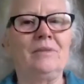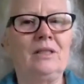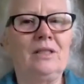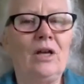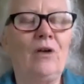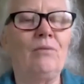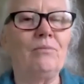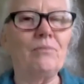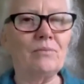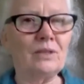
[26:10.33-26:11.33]
so
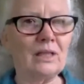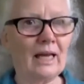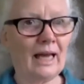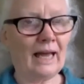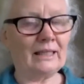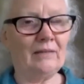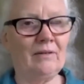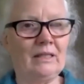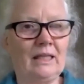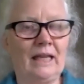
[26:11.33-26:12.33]

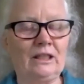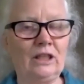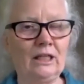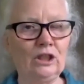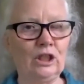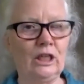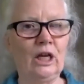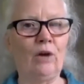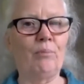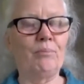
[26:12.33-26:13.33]
activities like chen chi
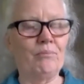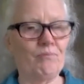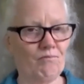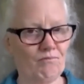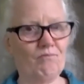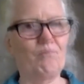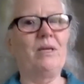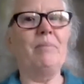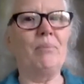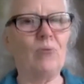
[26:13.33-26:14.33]
help
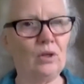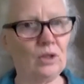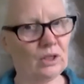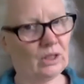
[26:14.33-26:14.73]
people